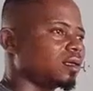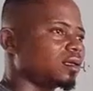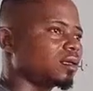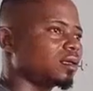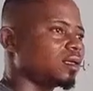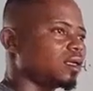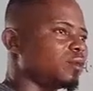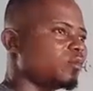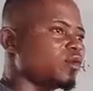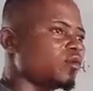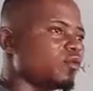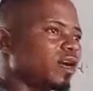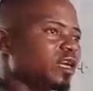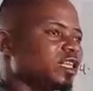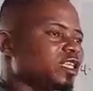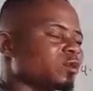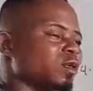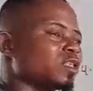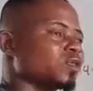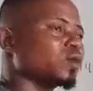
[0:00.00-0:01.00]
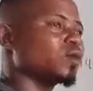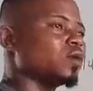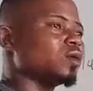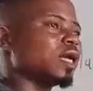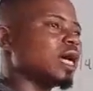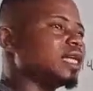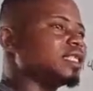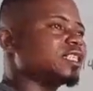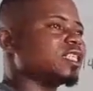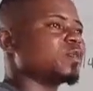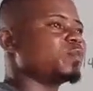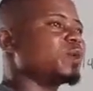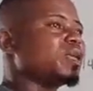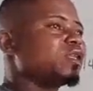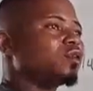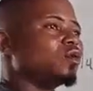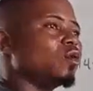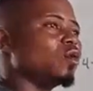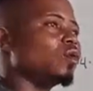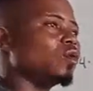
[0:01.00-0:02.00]
They move at this way, so as the speed
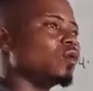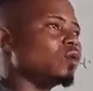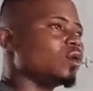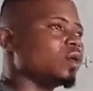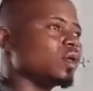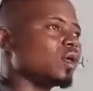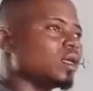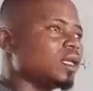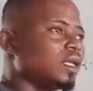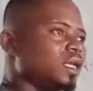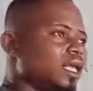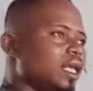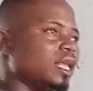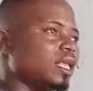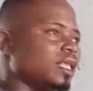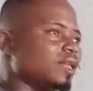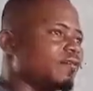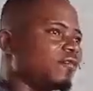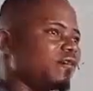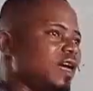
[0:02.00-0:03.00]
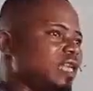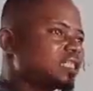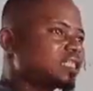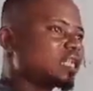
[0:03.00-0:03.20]
go, the faster